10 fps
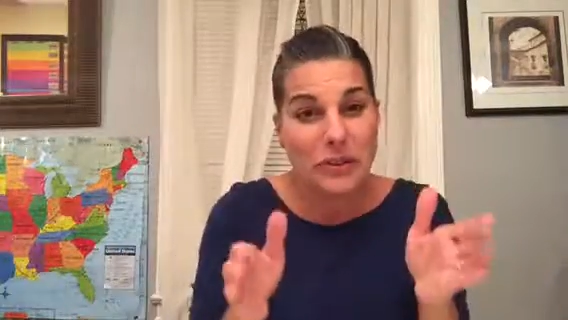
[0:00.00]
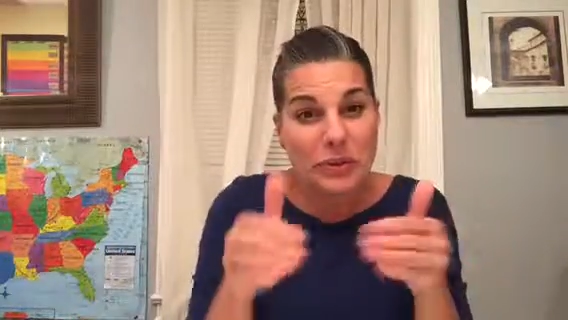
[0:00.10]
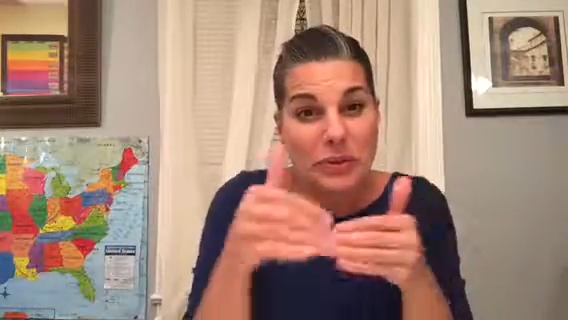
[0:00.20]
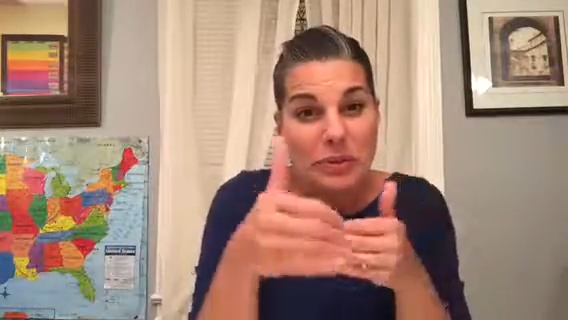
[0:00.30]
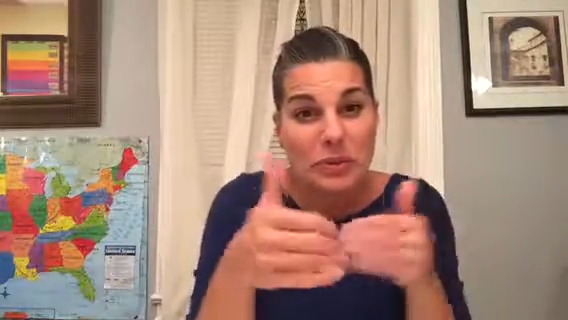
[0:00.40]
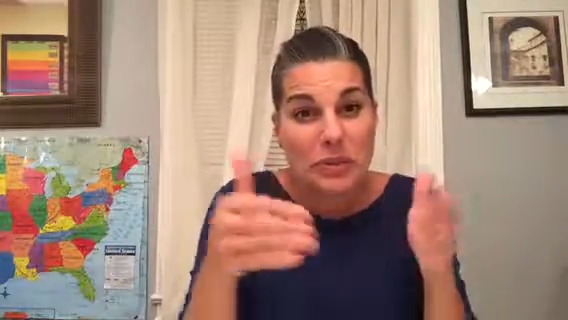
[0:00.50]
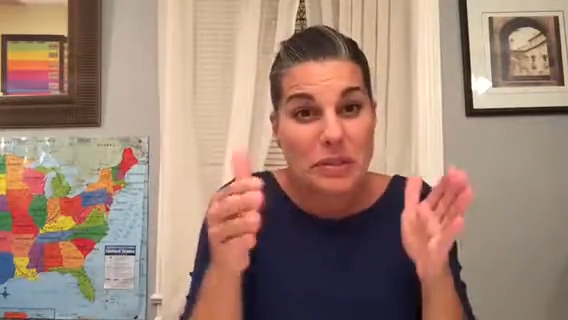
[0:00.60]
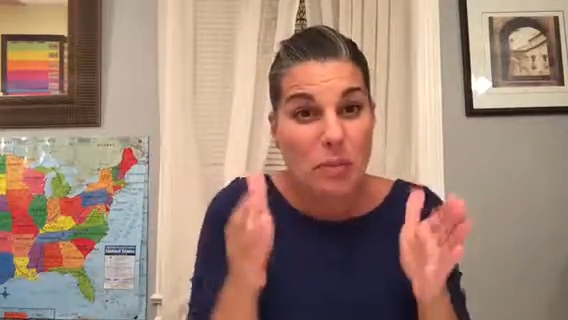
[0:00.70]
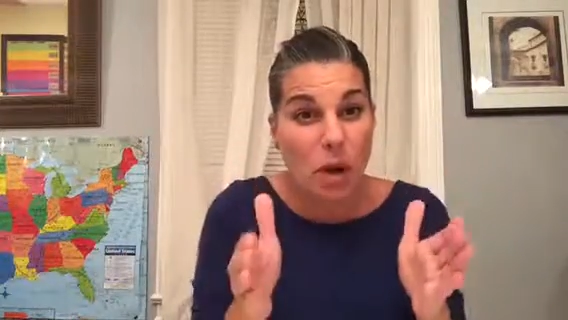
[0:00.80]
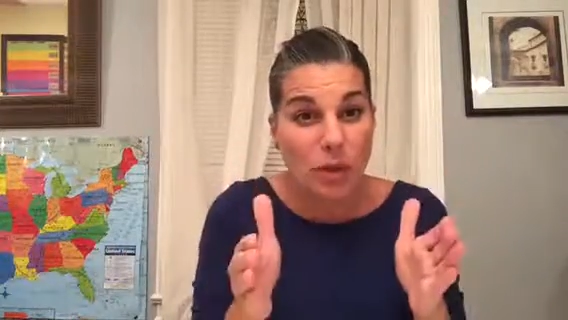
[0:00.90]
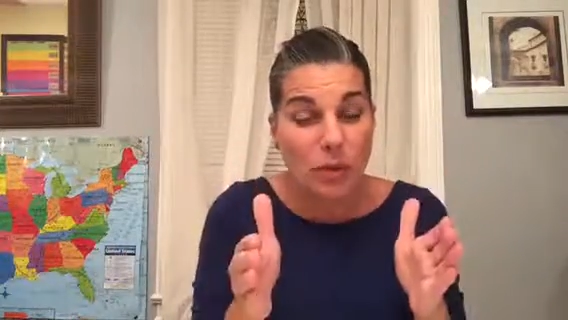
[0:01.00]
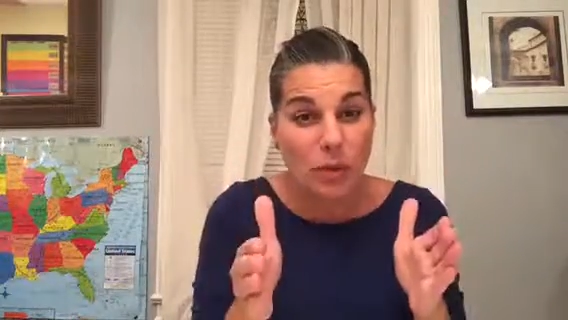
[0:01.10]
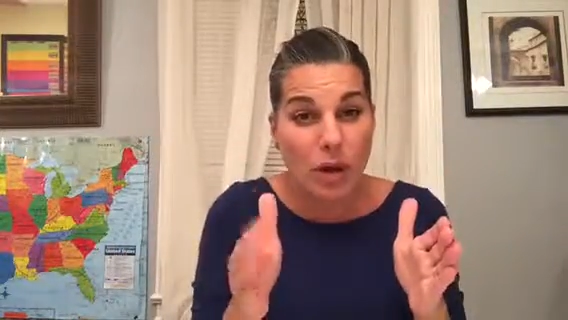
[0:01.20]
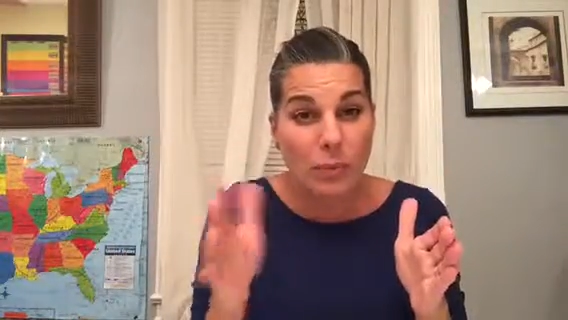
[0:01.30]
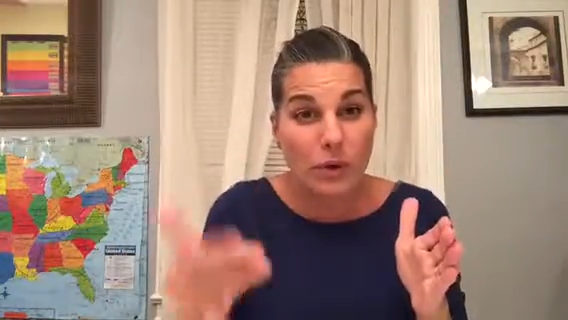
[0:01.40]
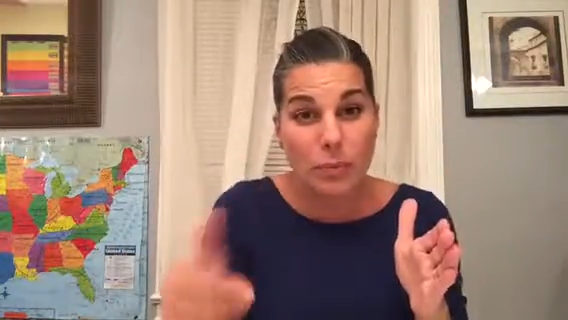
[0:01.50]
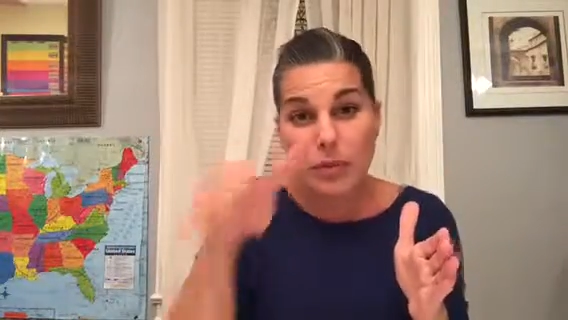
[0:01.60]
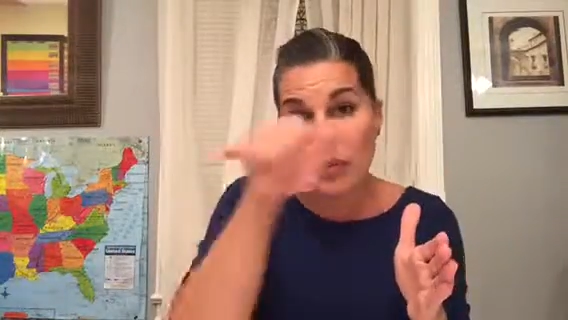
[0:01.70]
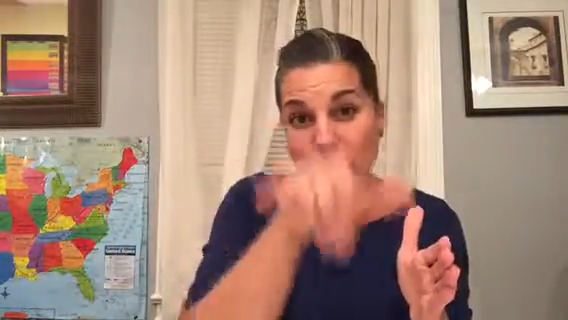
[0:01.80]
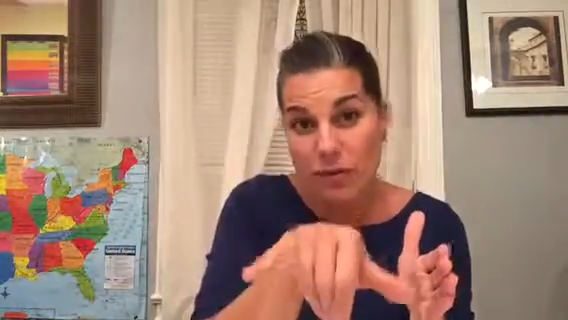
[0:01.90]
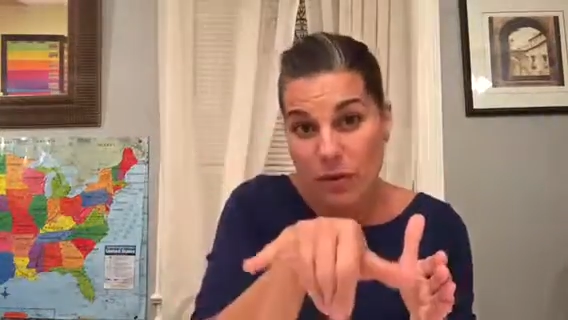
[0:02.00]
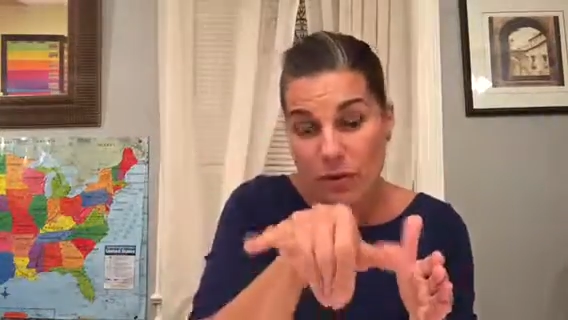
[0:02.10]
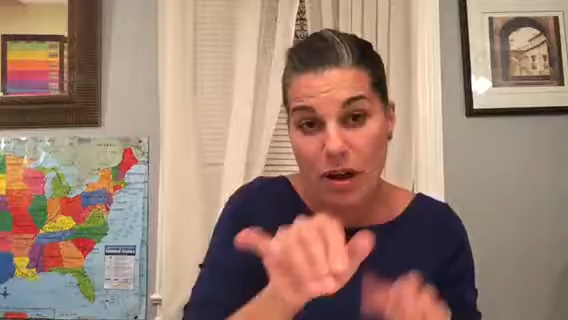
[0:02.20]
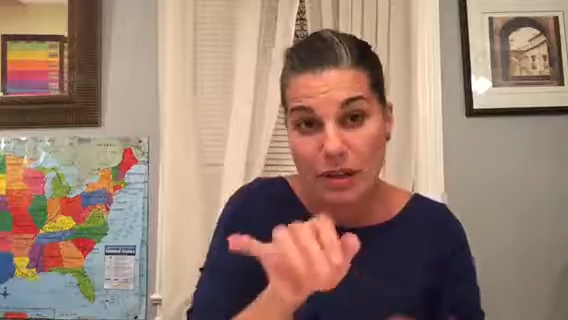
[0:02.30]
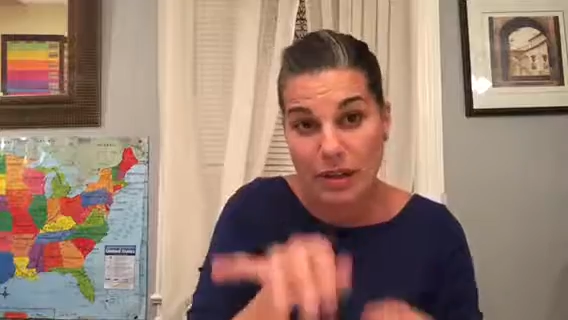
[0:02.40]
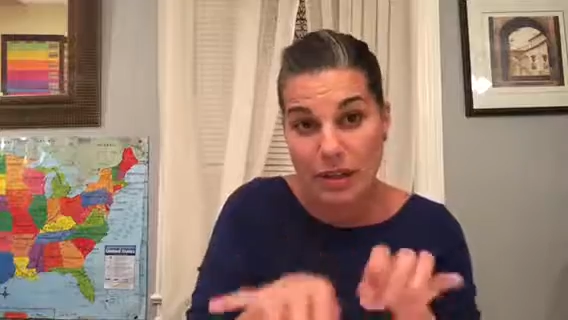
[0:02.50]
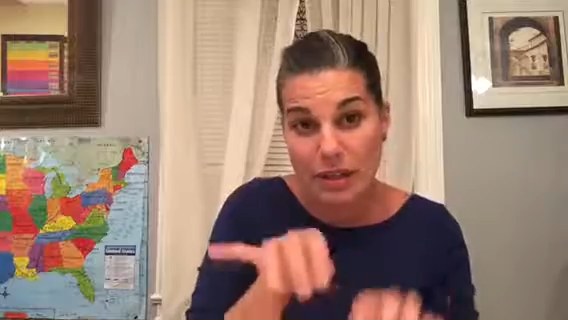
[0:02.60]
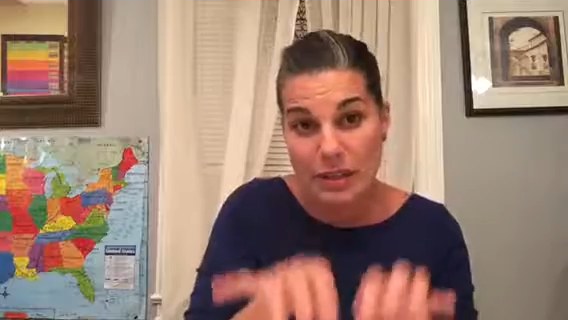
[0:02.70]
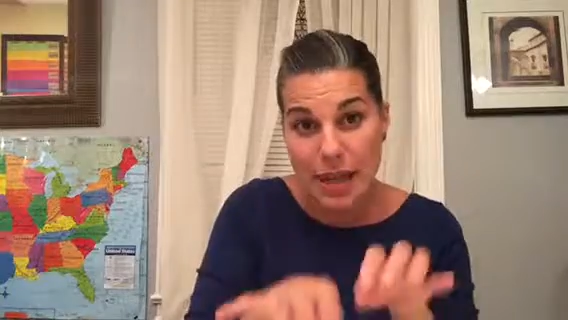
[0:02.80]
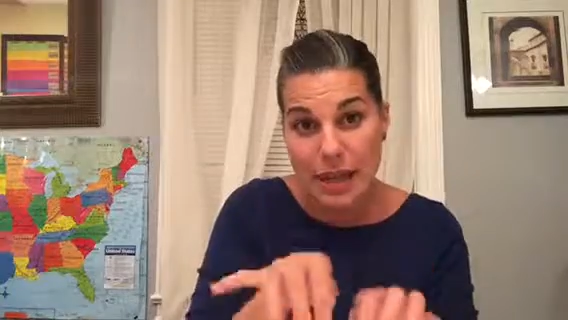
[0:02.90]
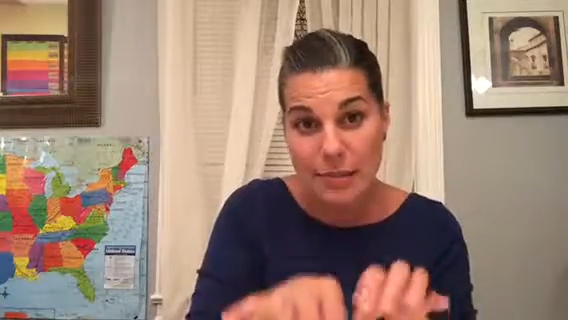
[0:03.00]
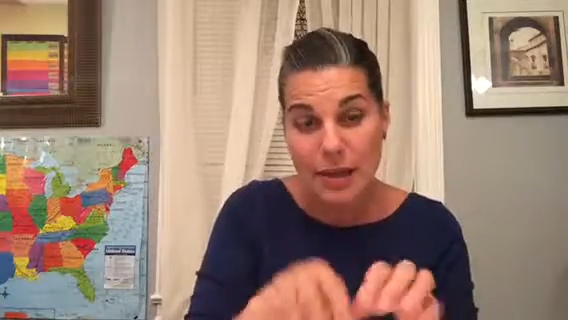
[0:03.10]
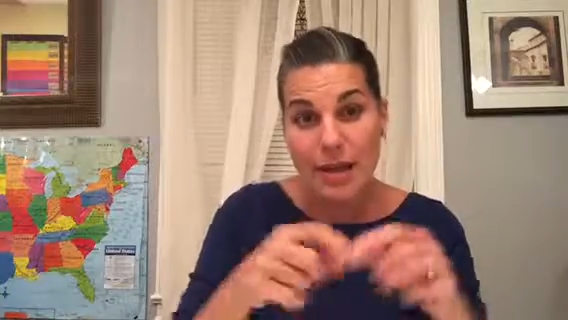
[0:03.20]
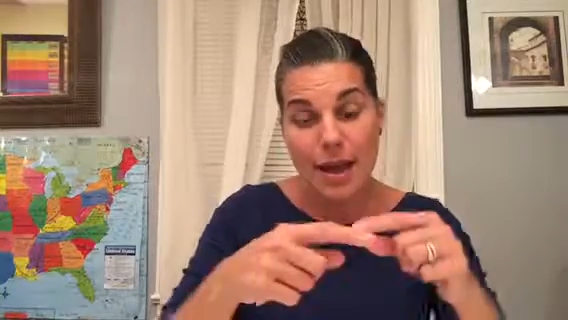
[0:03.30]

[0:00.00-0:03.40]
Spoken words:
turned into a smaller one where you put the phone on and you can type,